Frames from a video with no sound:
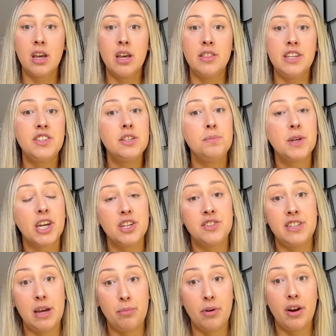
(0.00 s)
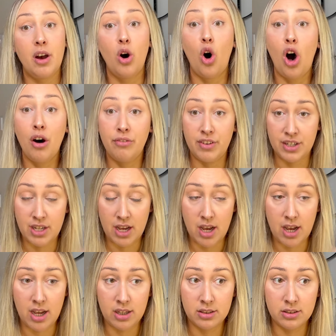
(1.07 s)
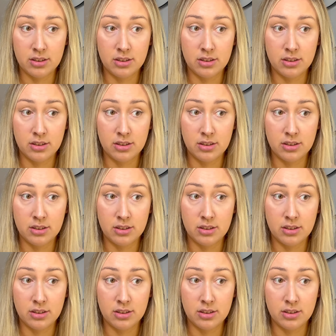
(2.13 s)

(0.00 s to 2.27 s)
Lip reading: This is because Deborah offered her